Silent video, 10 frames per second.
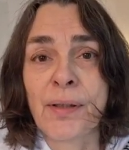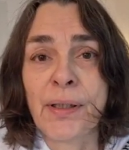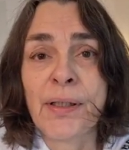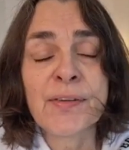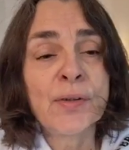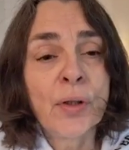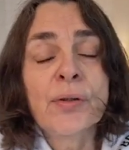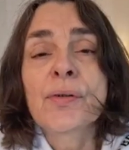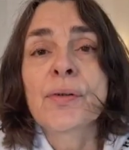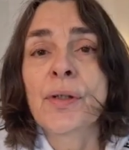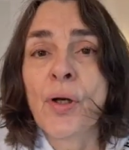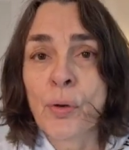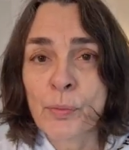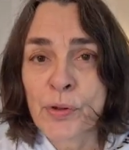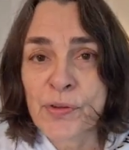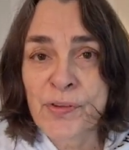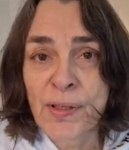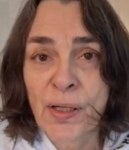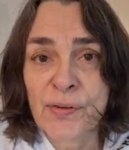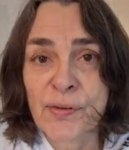it's not a
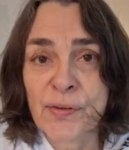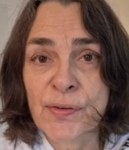homeostasis.